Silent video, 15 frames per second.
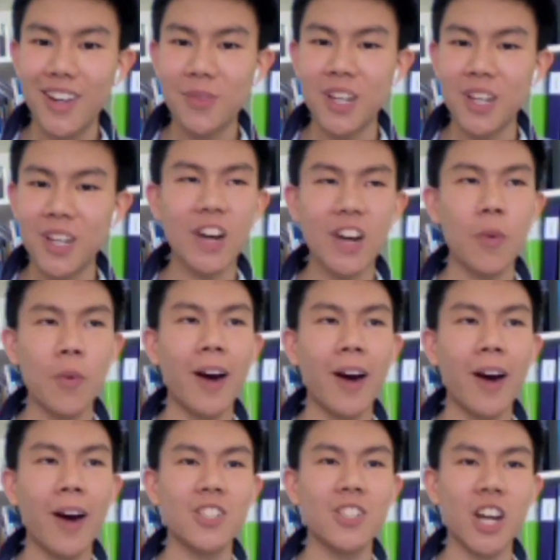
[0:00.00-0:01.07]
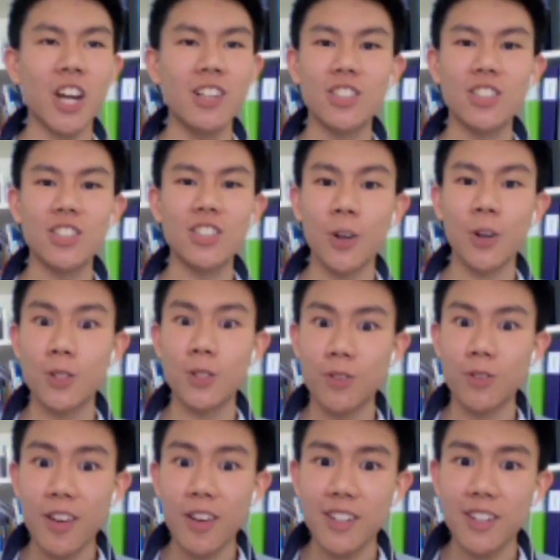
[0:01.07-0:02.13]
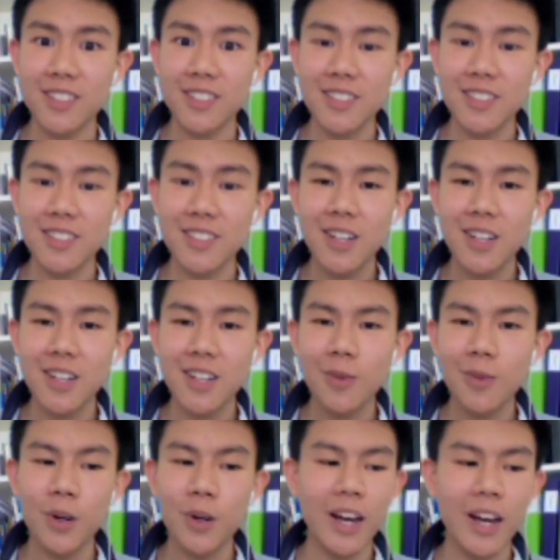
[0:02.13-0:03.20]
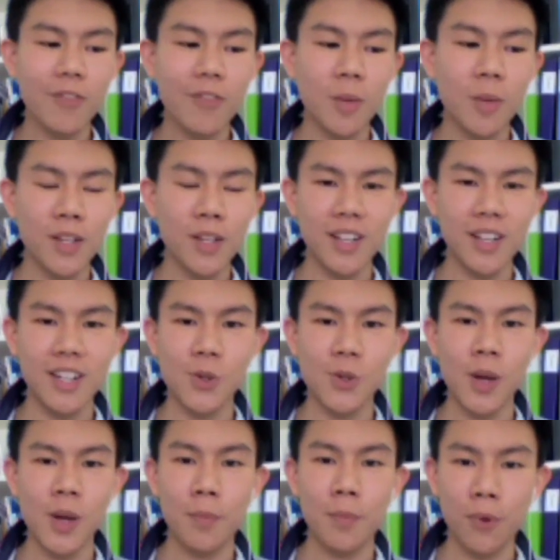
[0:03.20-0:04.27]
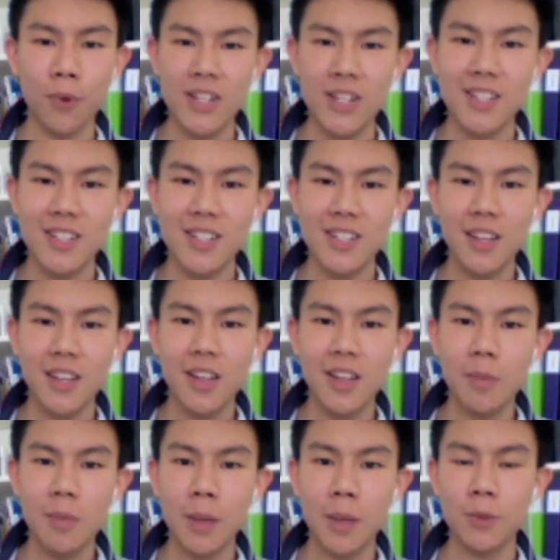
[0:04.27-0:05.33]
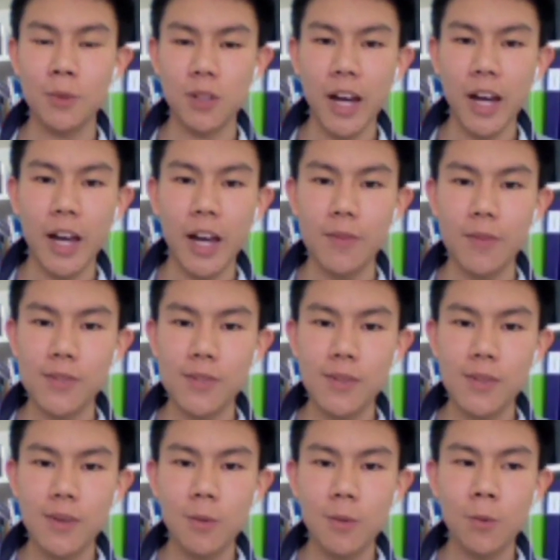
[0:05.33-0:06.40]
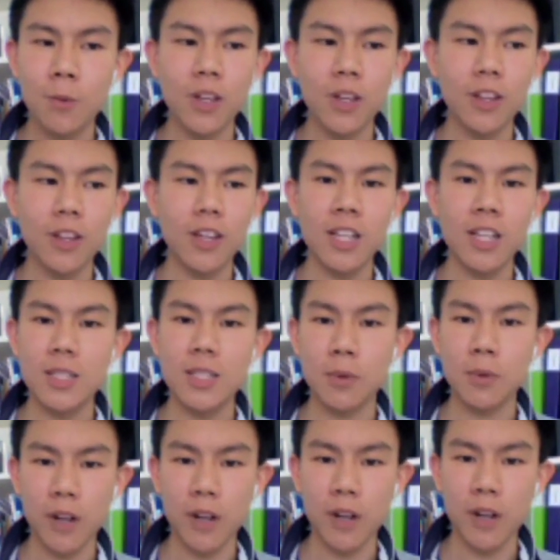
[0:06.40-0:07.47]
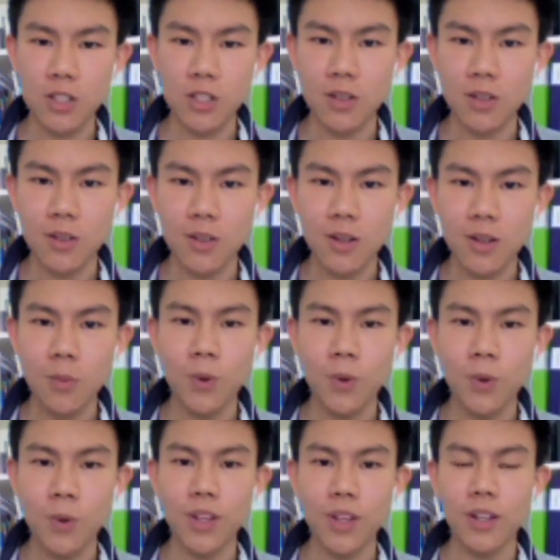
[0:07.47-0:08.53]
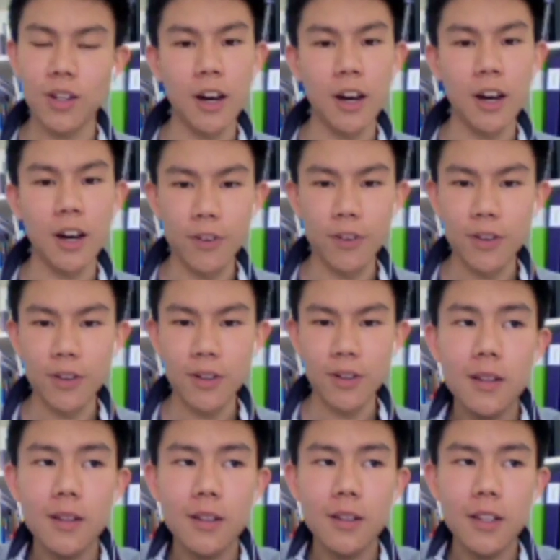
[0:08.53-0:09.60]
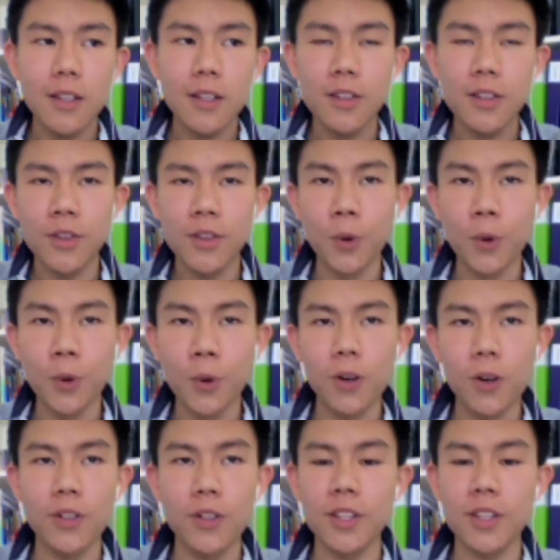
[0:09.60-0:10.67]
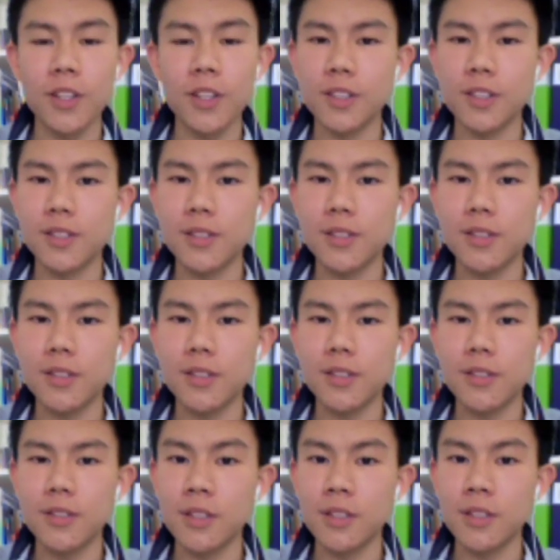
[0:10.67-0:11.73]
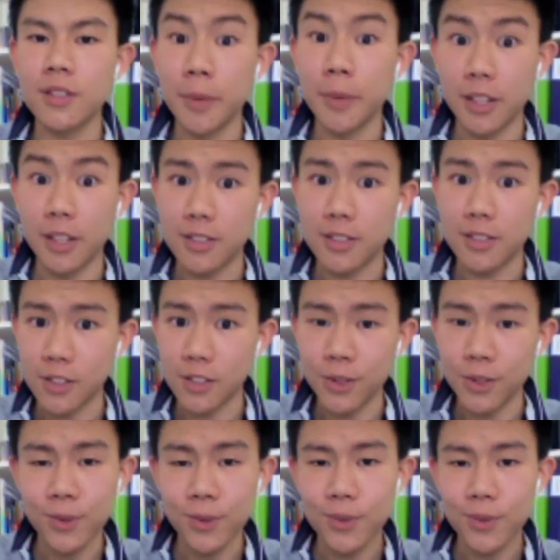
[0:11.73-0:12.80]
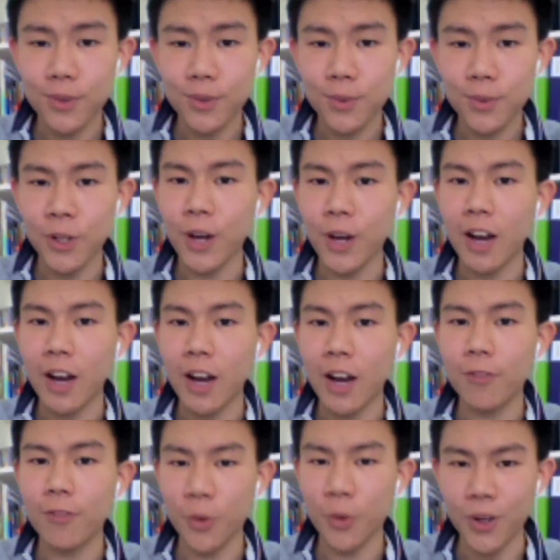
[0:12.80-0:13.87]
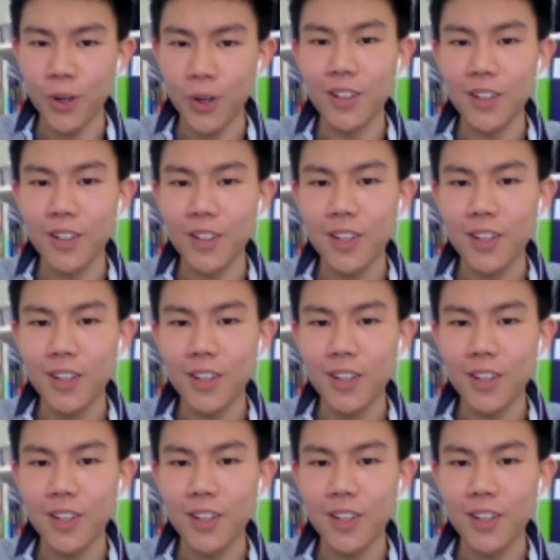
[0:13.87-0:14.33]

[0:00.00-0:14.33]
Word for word: We each have a power to change those around us. We have the ability to imprint people's lives with inspiration, with love. The world is limitless to you when you have the will.